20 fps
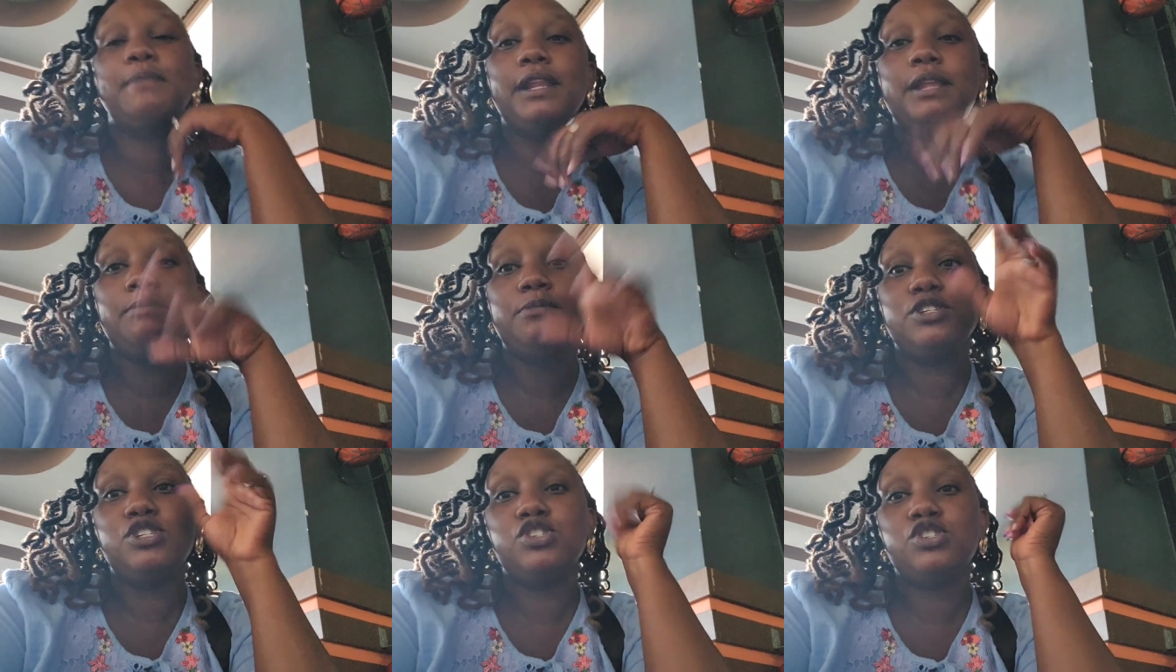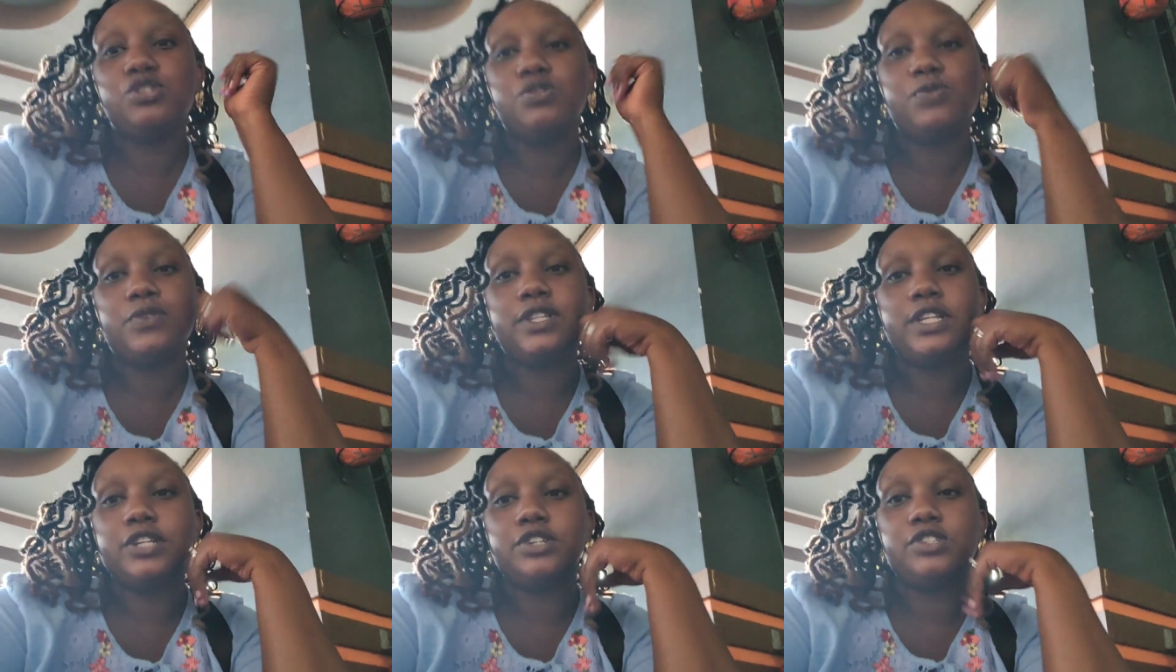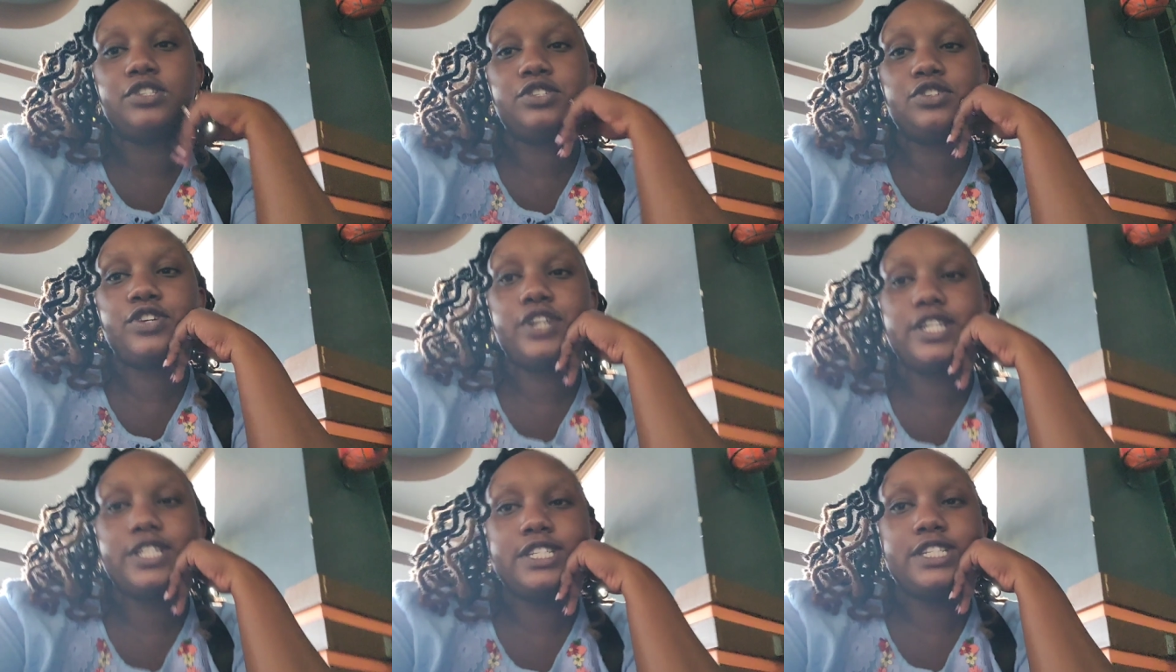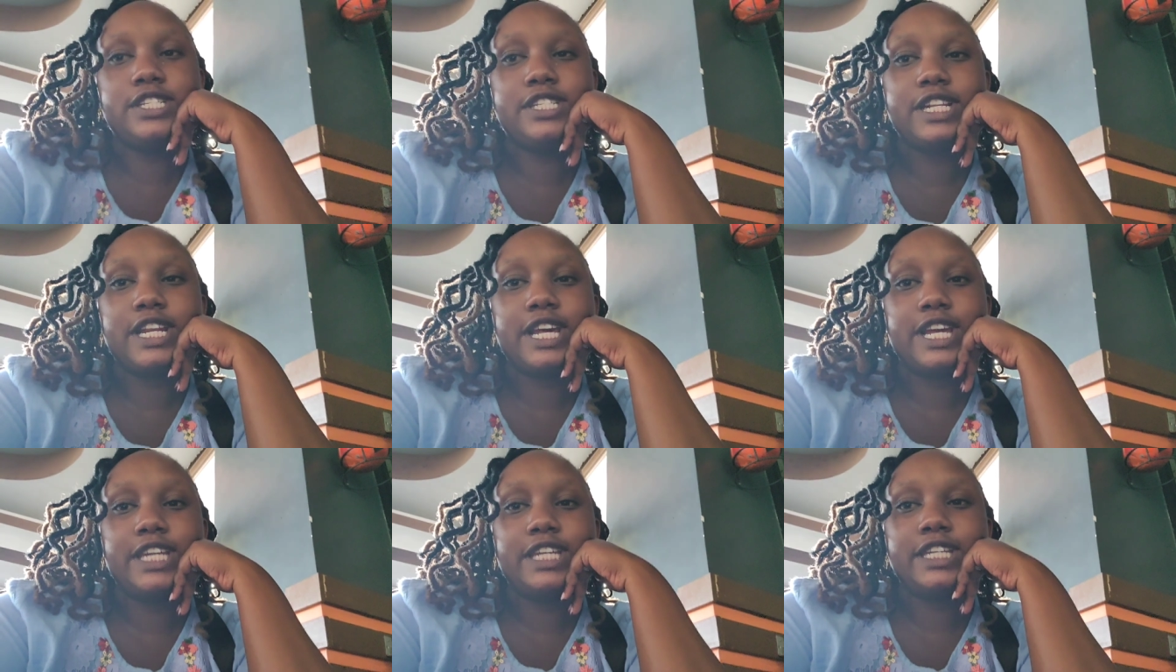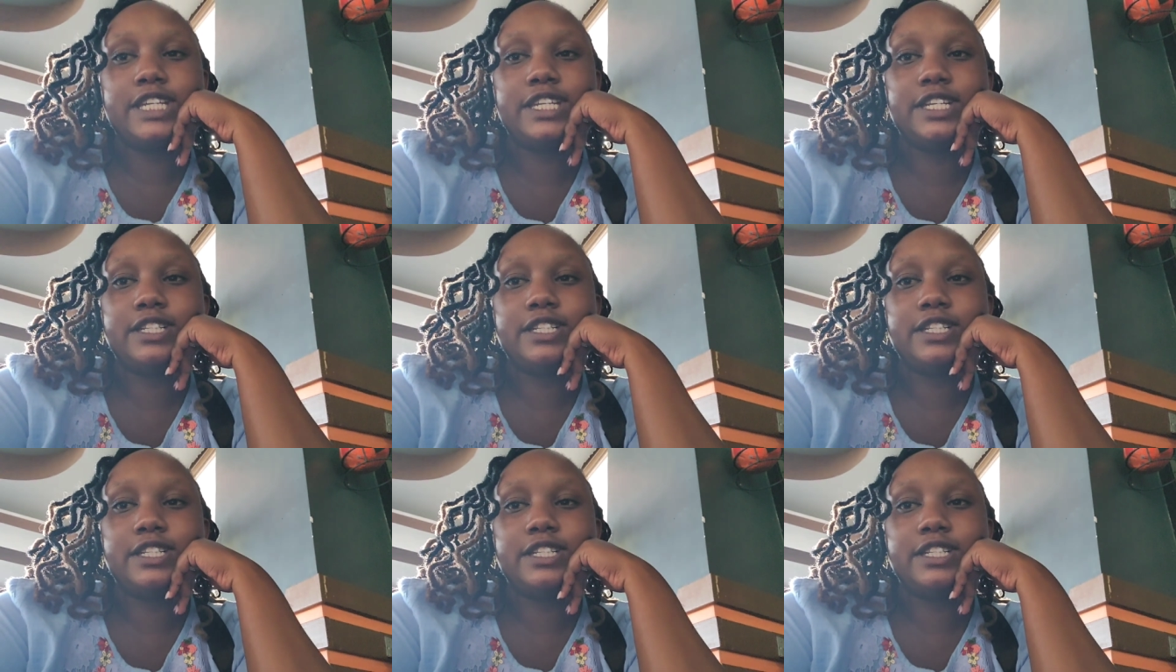but let me show you what the restaurant is like.